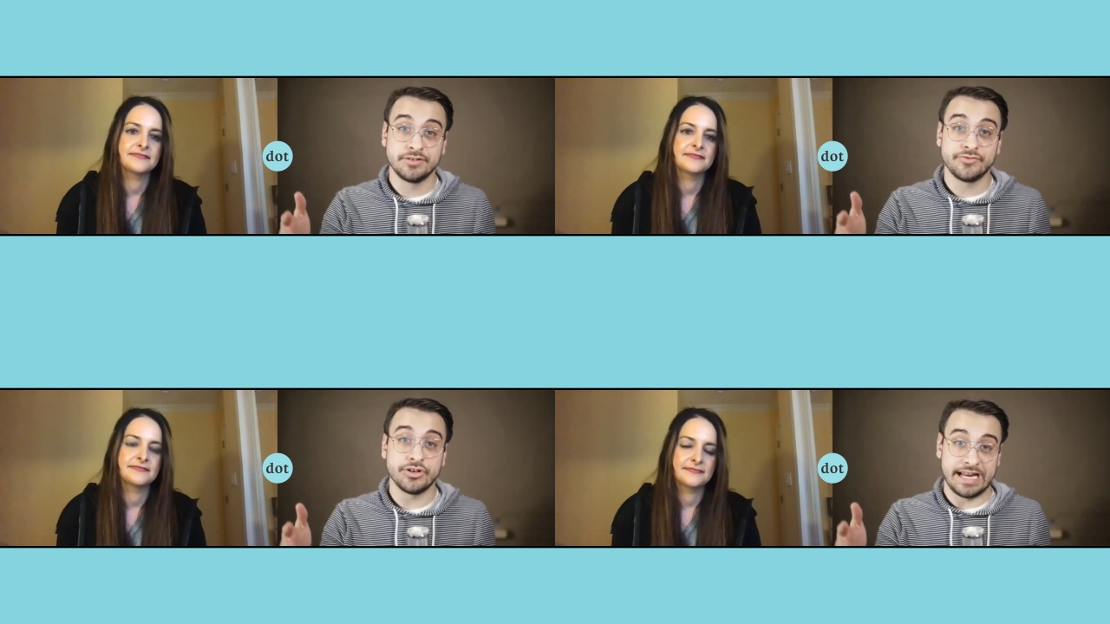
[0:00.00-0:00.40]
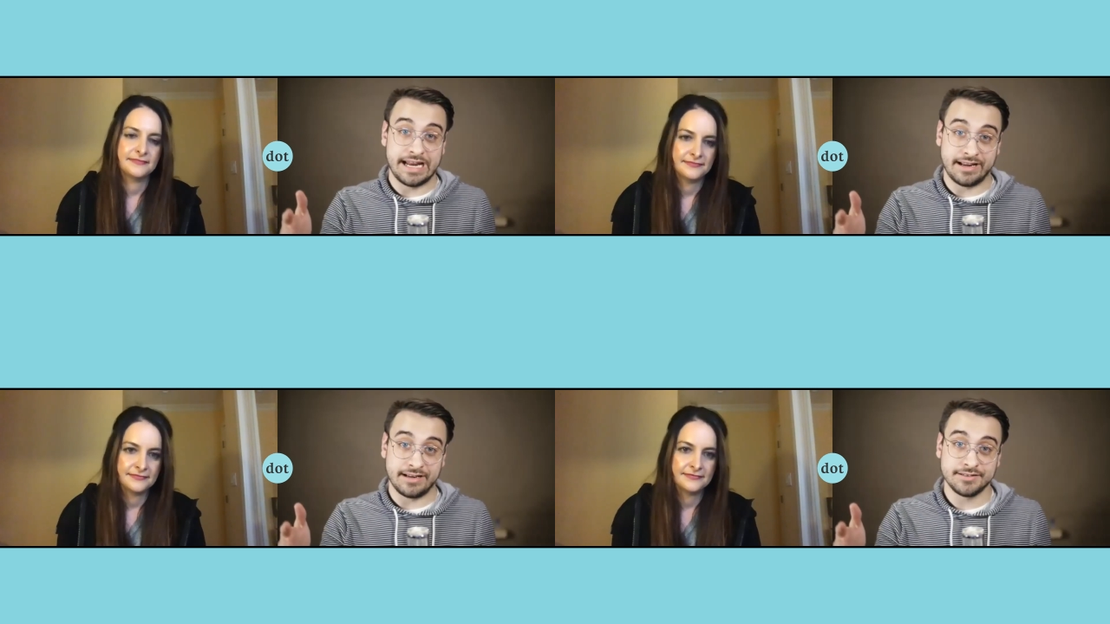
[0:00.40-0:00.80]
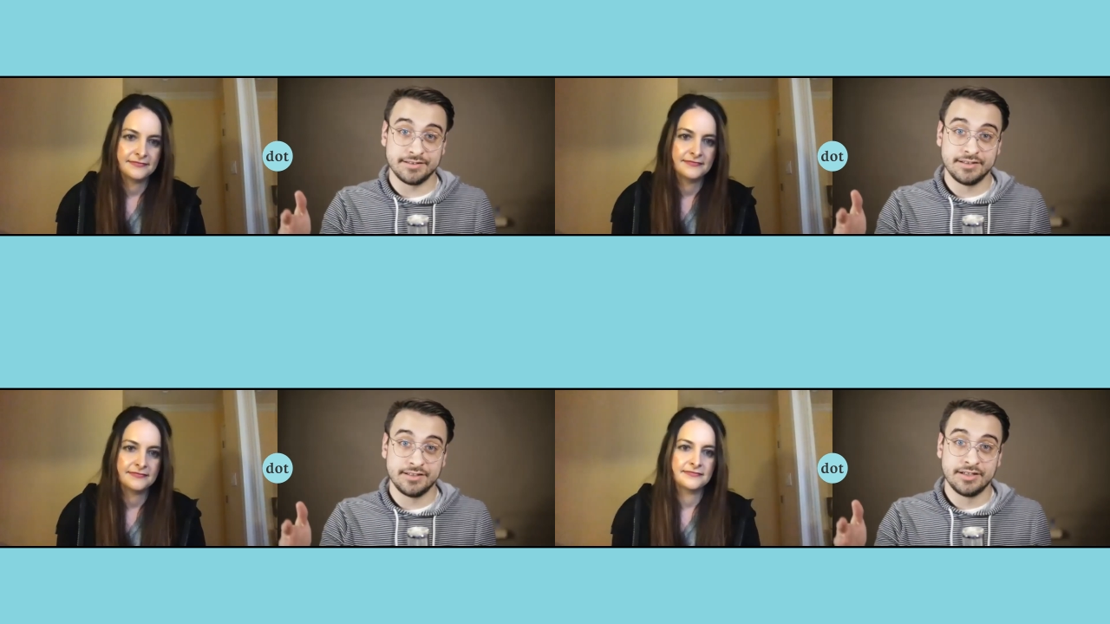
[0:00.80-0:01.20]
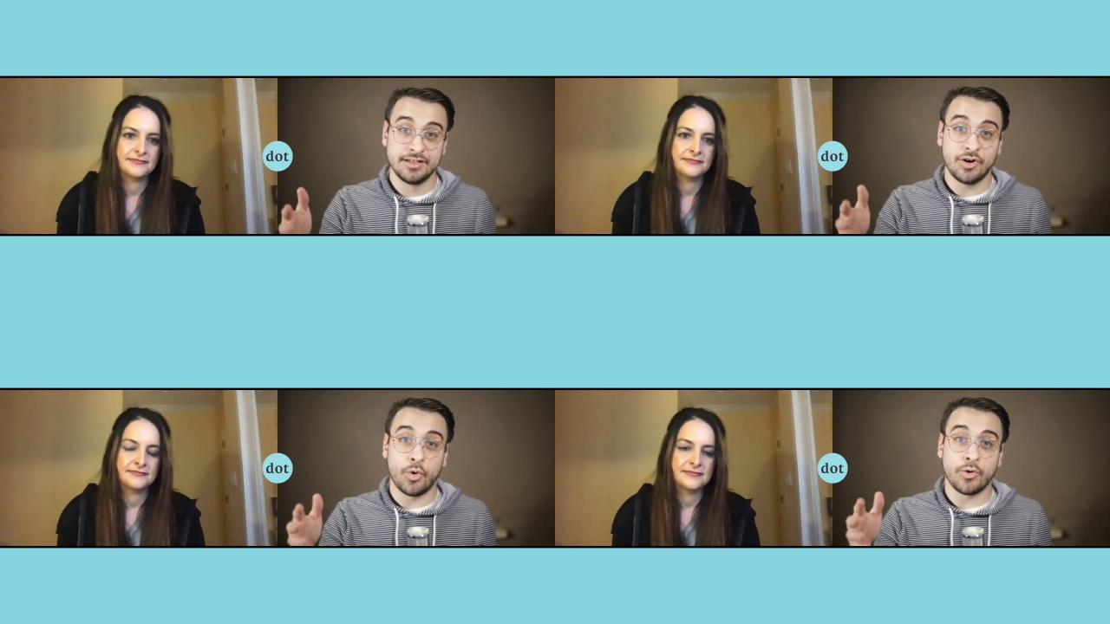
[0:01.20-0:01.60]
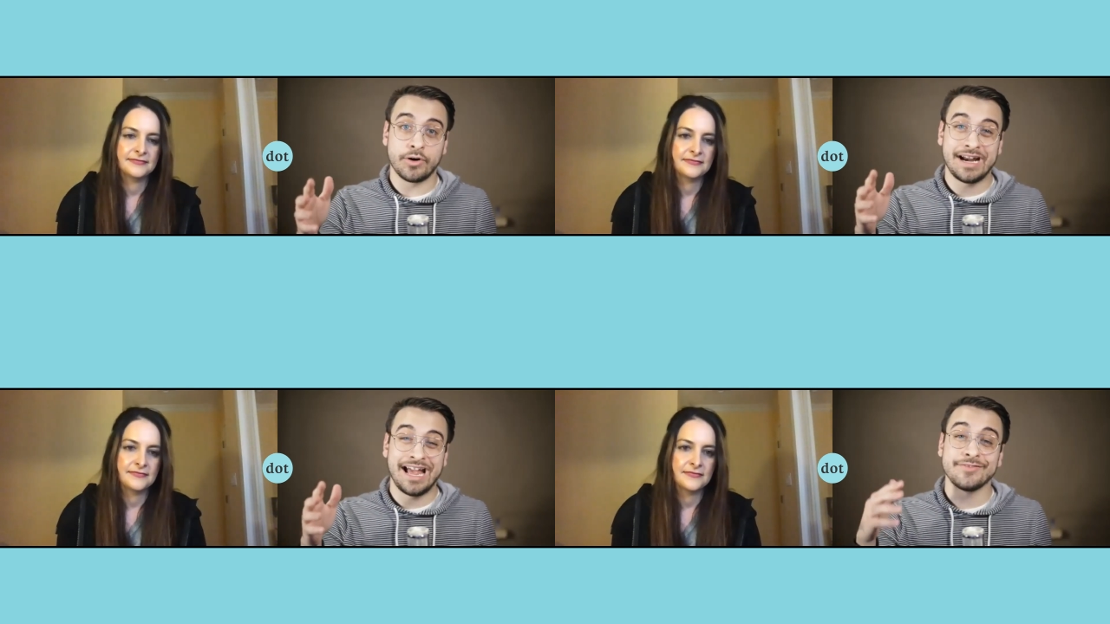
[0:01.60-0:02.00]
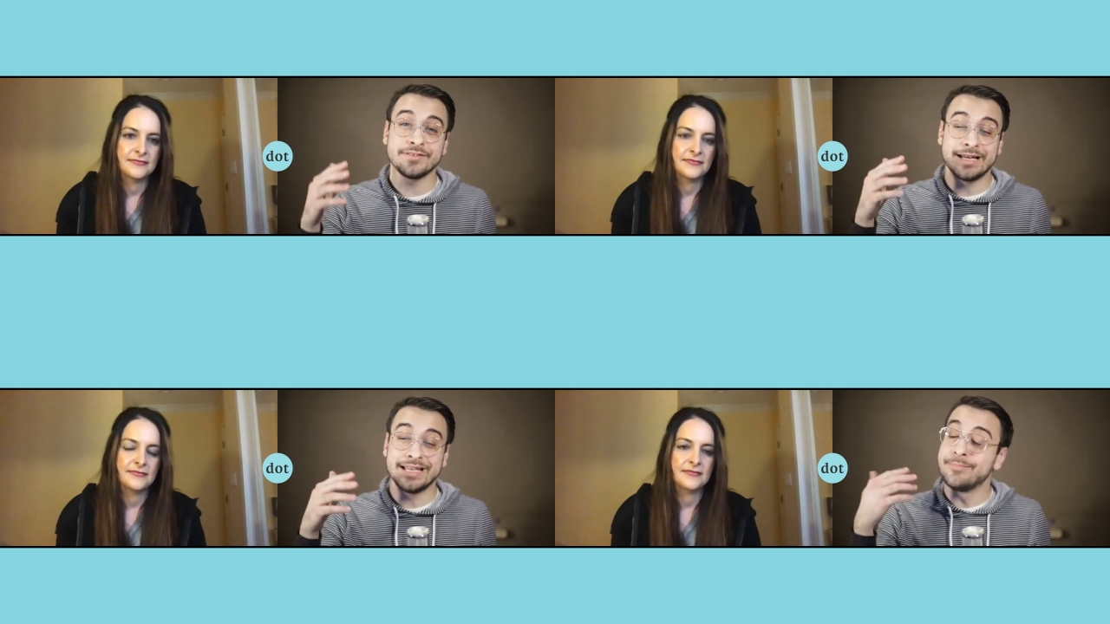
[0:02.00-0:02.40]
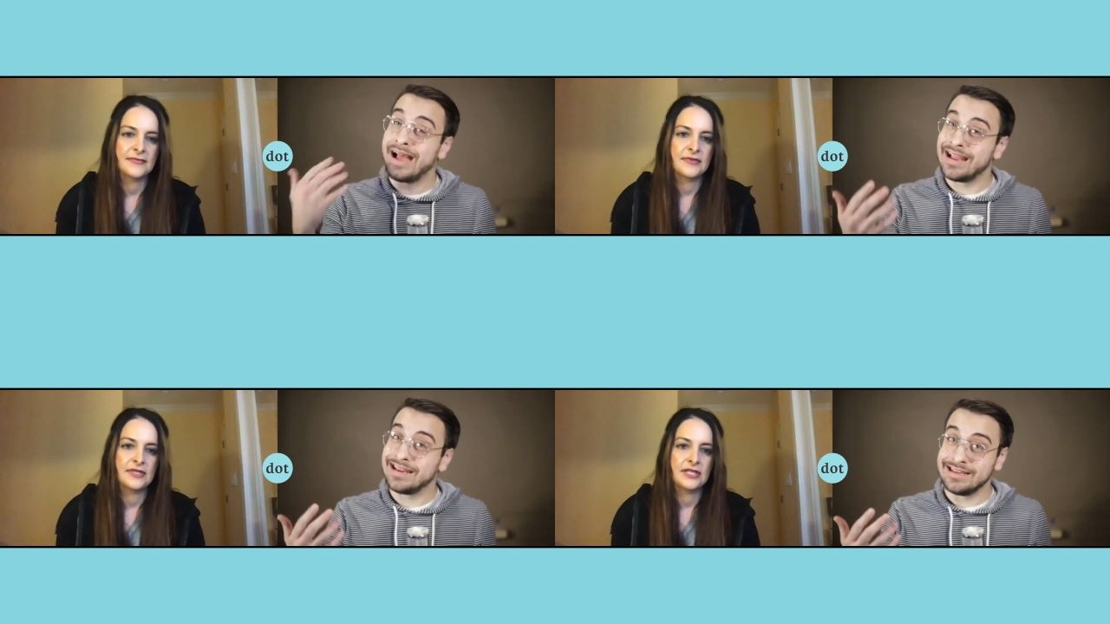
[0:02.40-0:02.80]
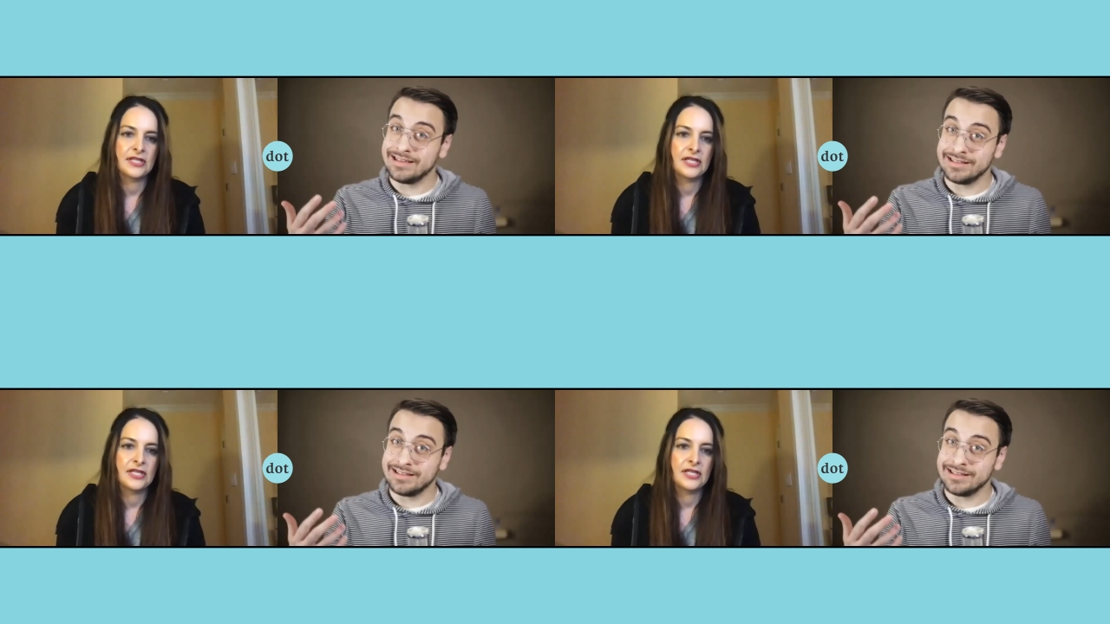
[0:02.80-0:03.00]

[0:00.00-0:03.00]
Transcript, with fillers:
Speaker 1: for dating or have in my